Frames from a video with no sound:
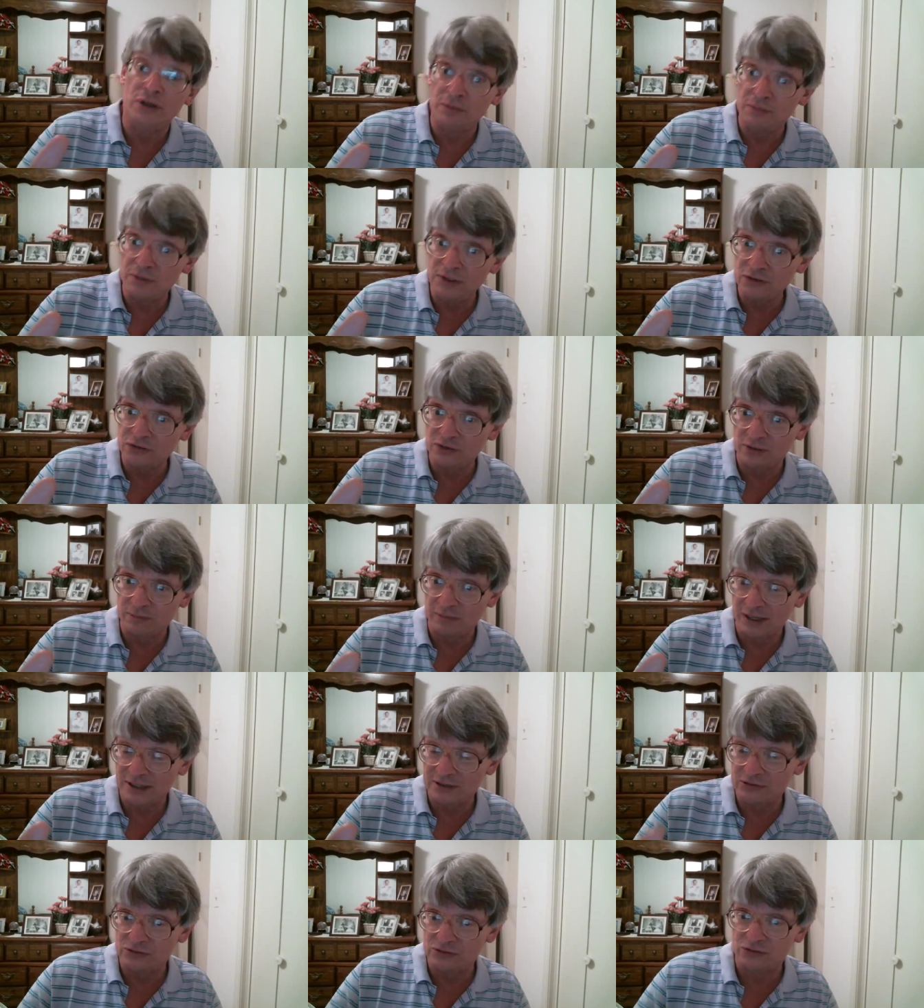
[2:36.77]
your music
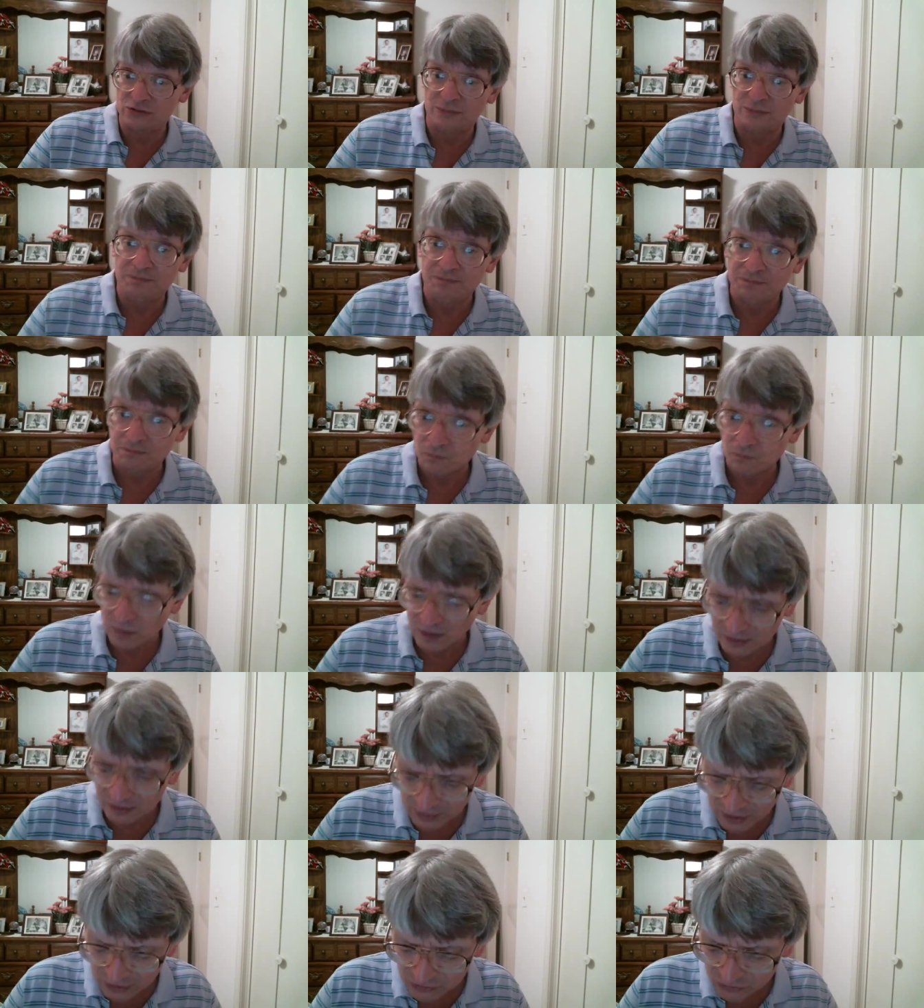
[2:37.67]
majors,
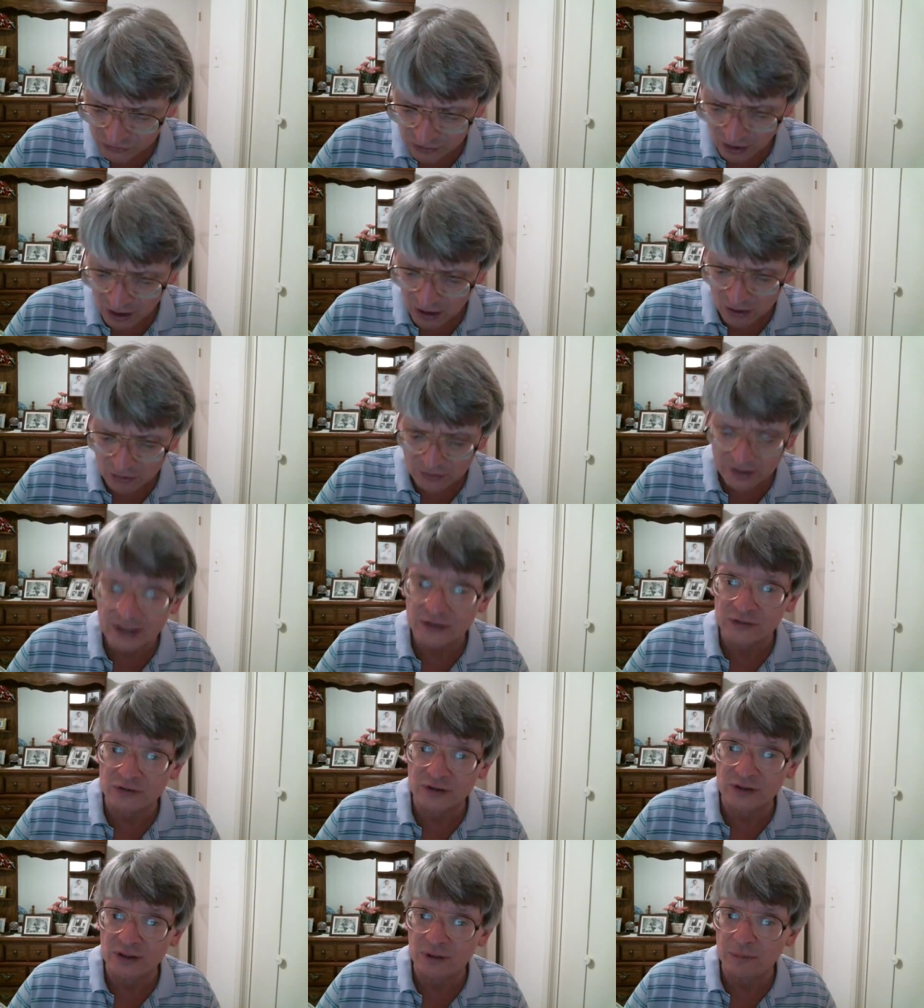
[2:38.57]
this song
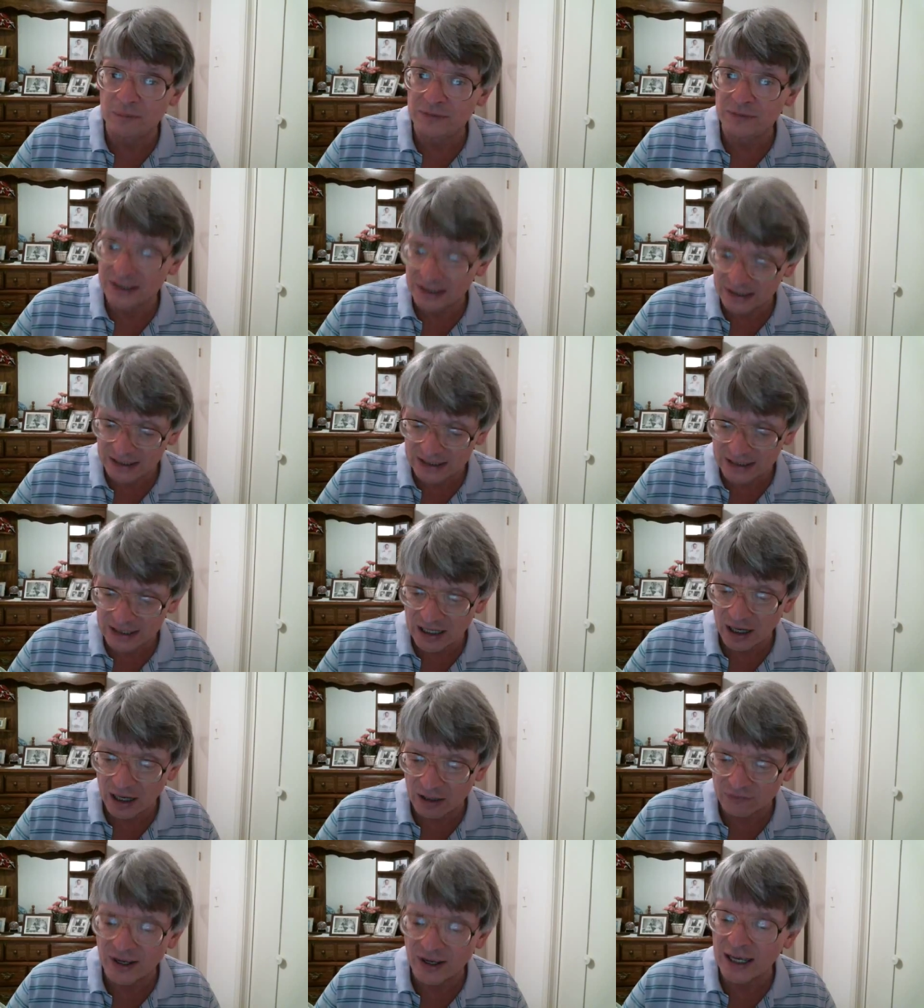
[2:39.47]
is in the key
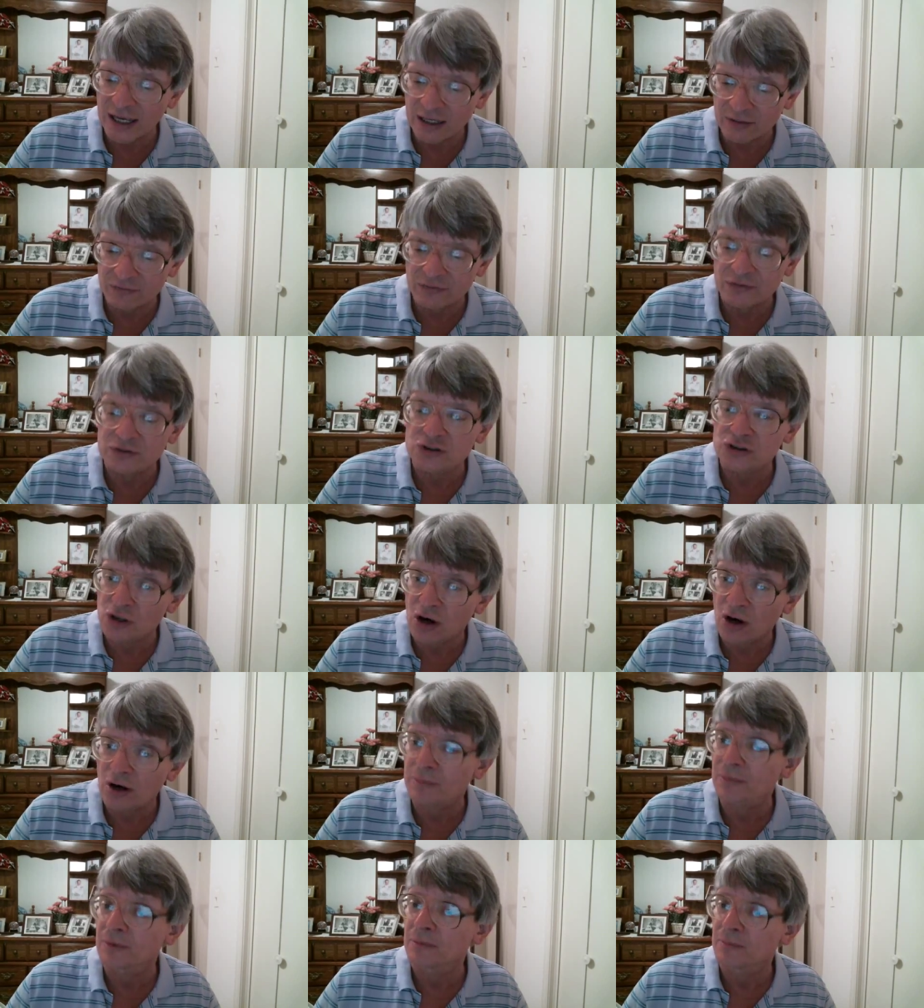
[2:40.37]
of F
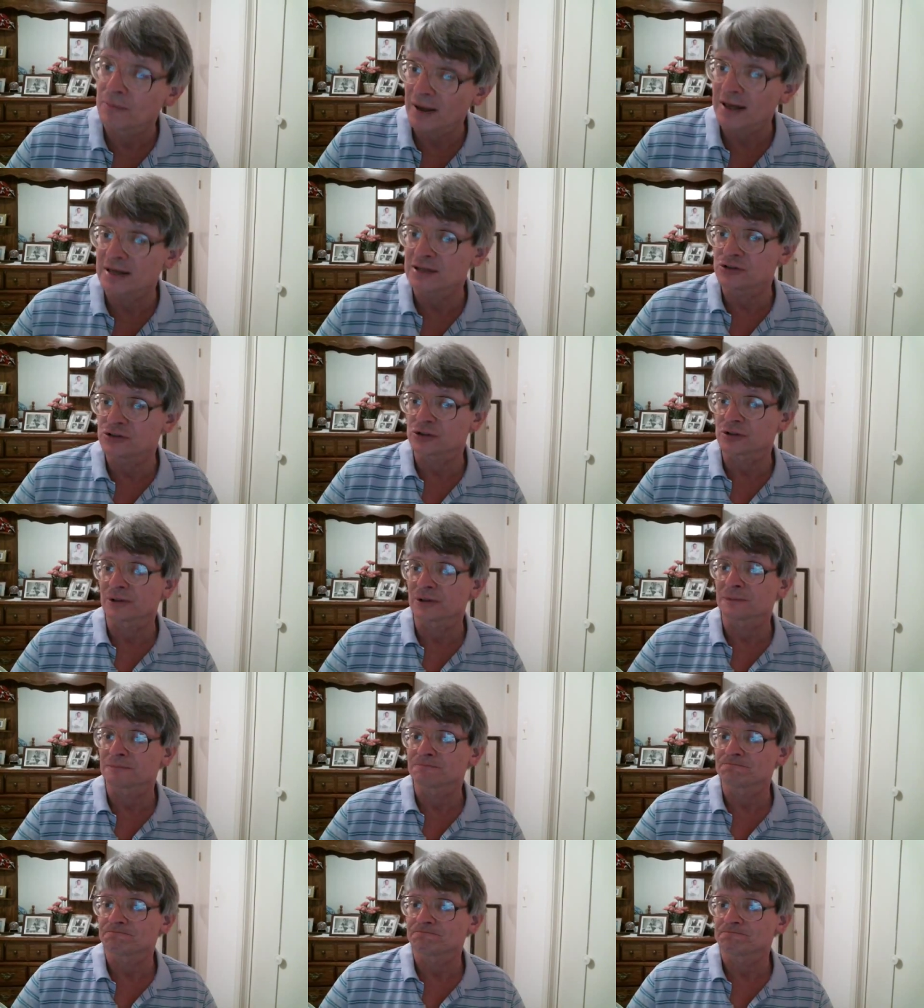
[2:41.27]
sharp major
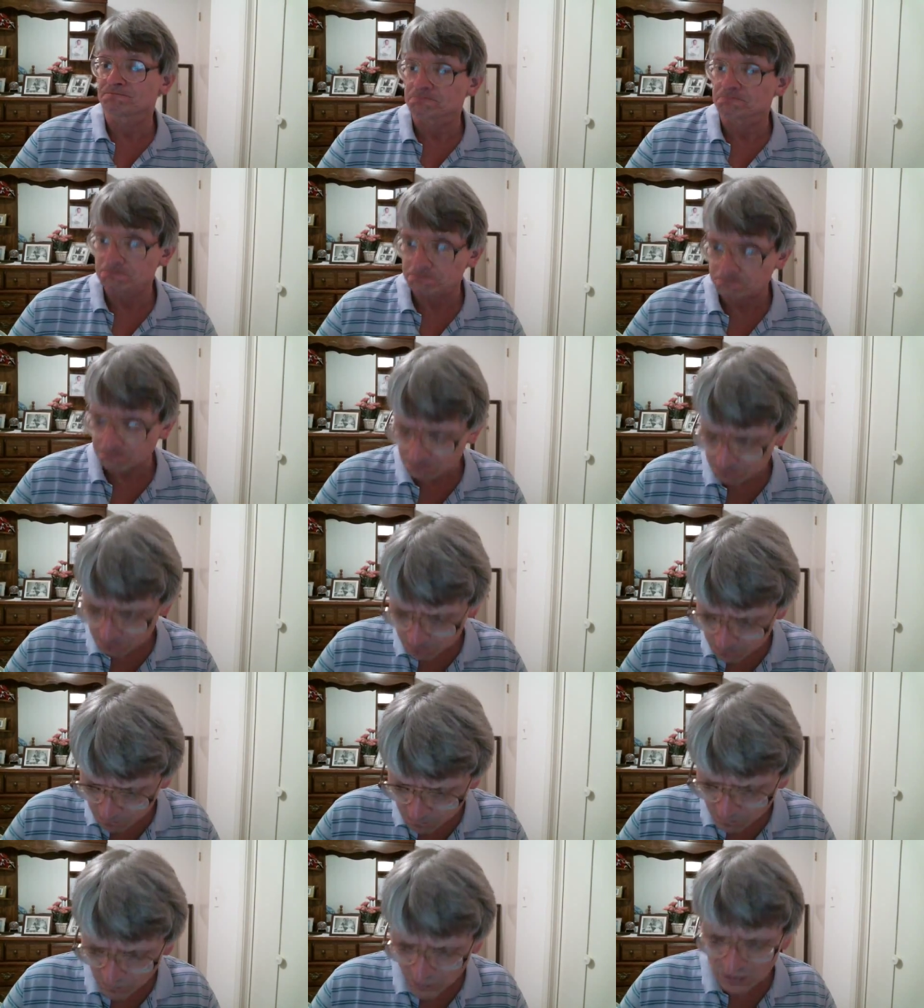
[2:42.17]

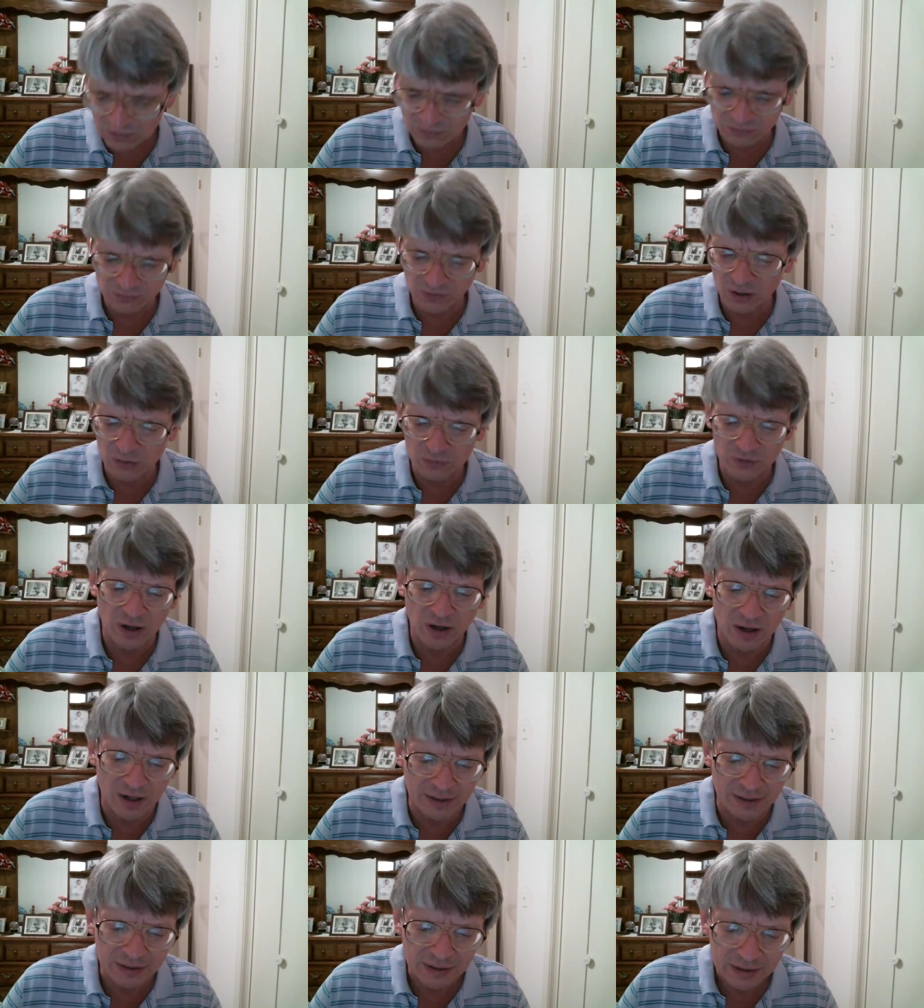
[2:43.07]
flowed
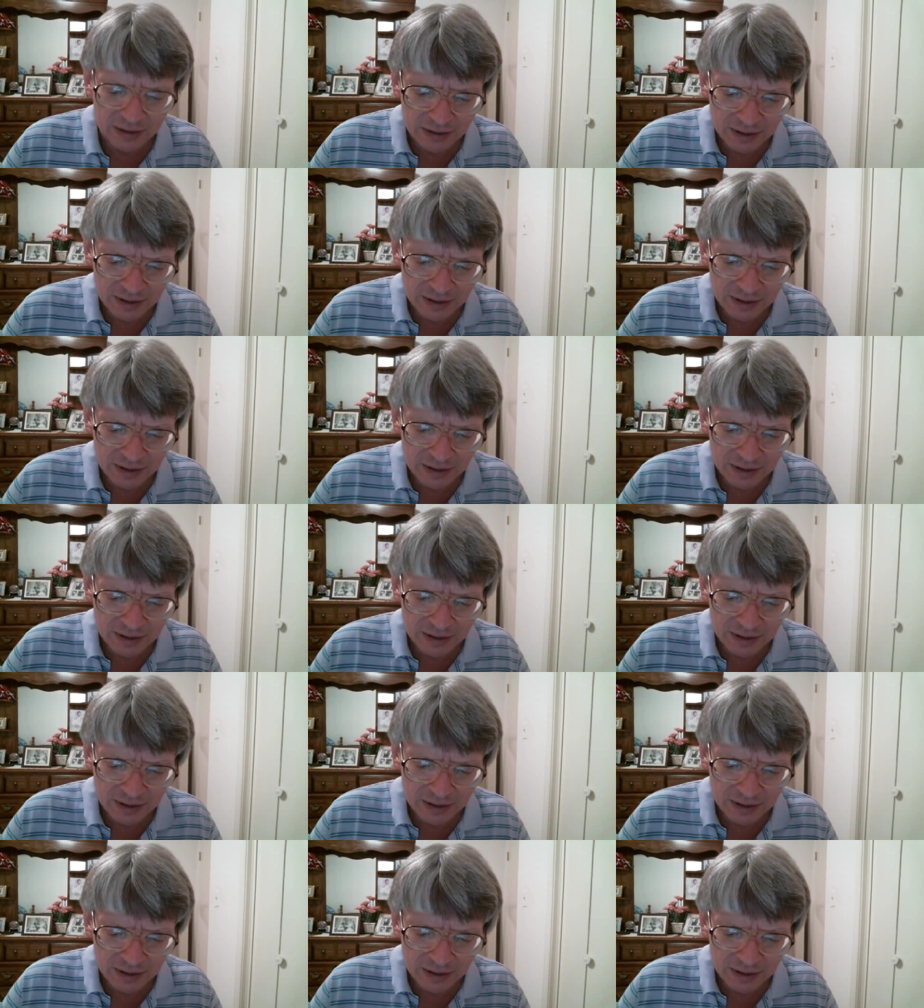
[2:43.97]
on.